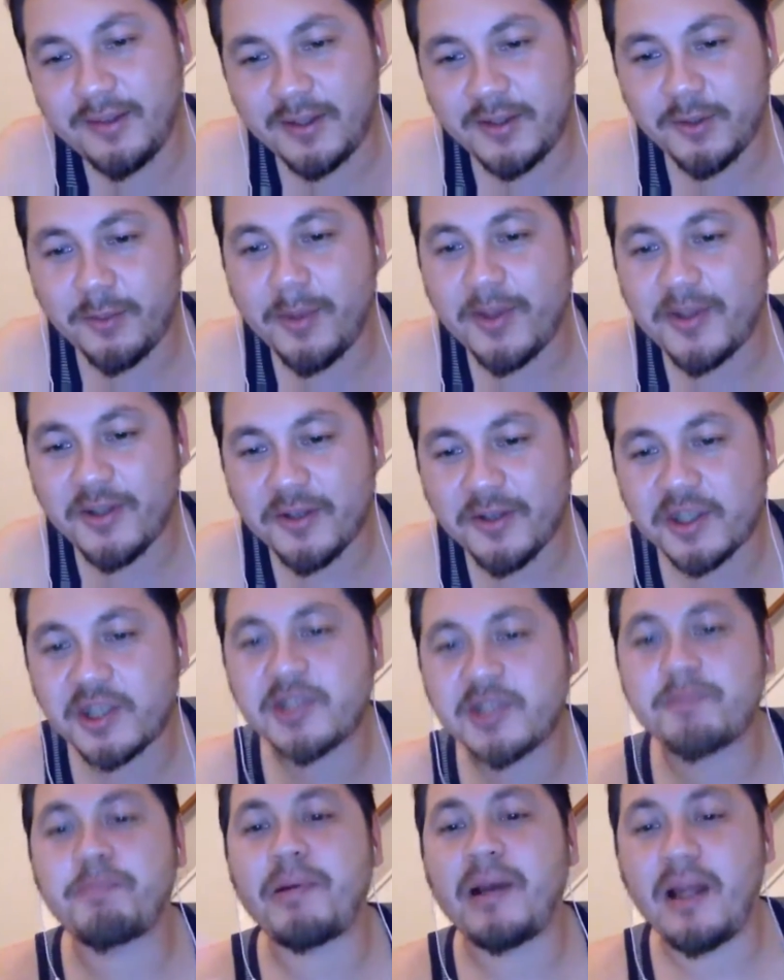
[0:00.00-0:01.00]
It's almost like
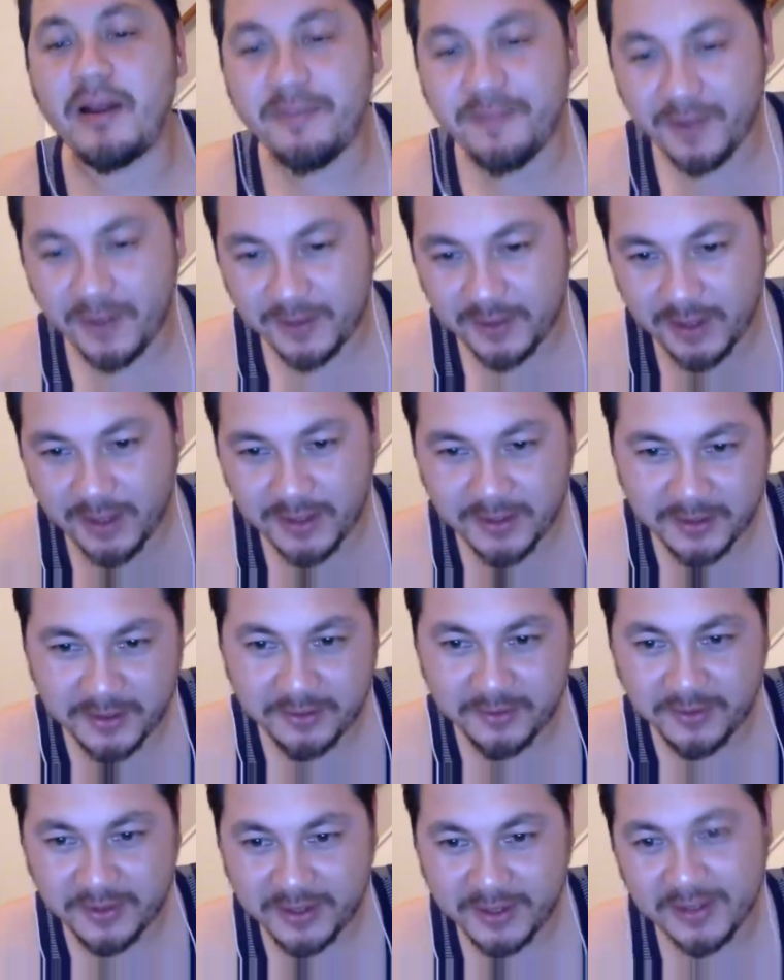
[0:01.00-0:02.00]
spluffing
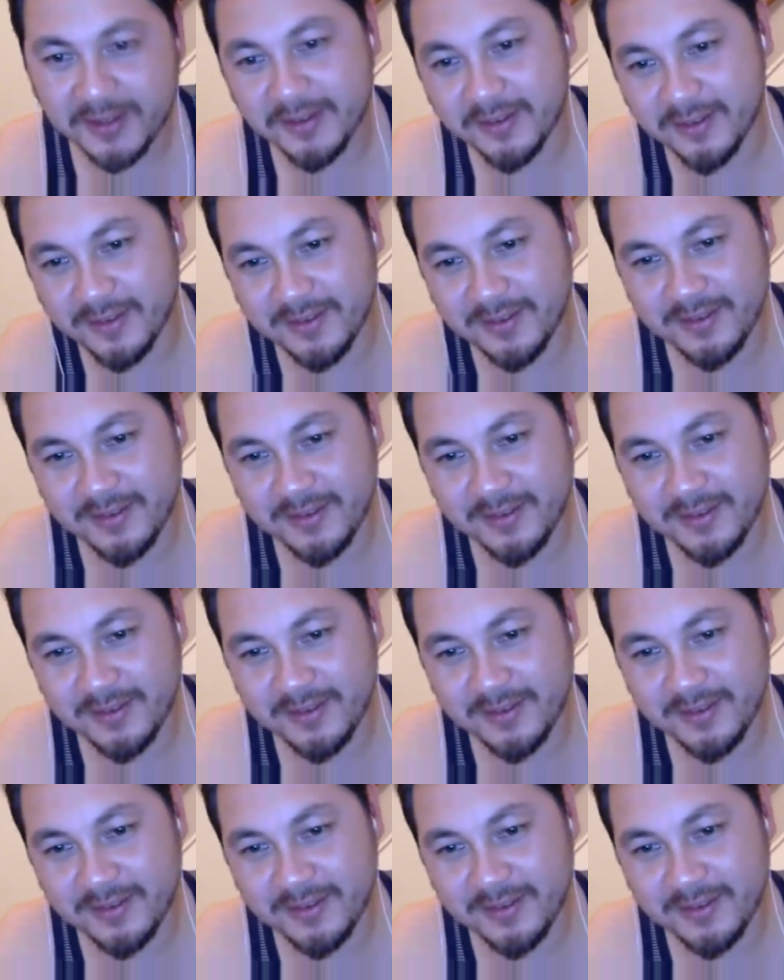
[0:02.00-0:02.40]
tentacles at you.